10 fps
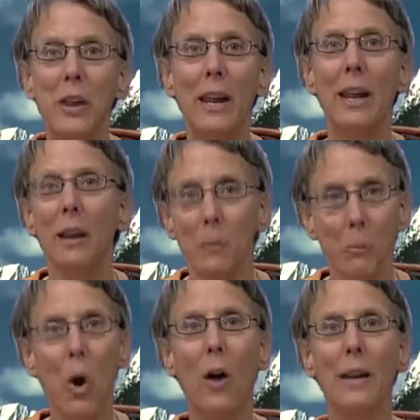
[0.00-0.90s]
They
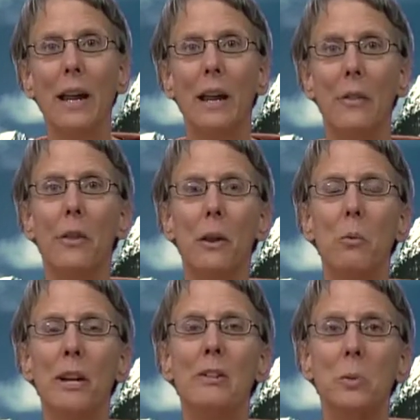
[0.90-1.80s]
brought in the
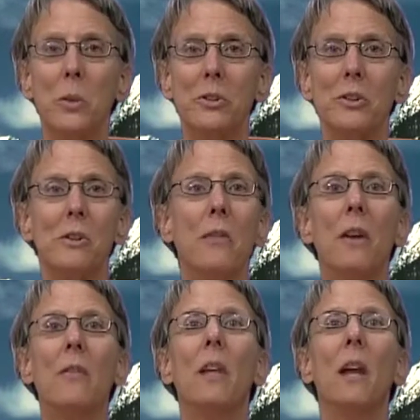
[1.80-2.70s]
resources
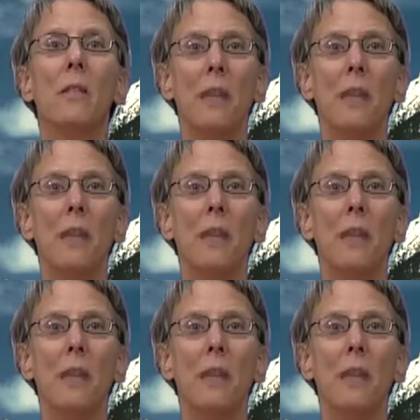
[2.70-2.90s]
and then